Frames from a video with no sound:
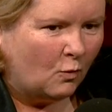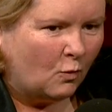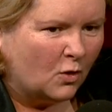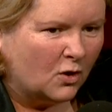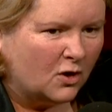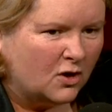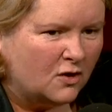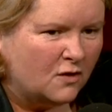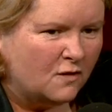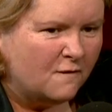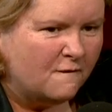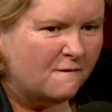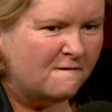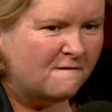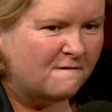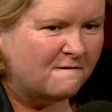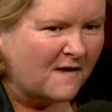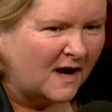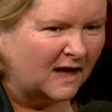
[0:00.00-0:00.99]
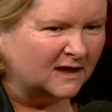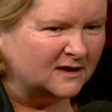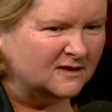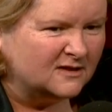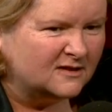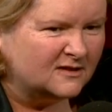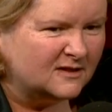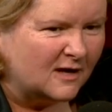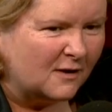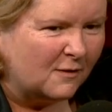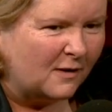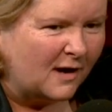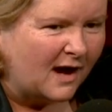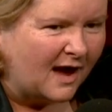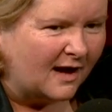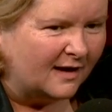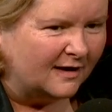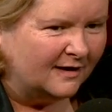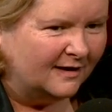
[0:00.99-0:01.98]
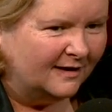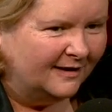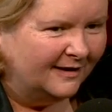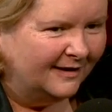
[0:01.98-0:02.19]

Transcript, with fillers: What are you fucking staring at?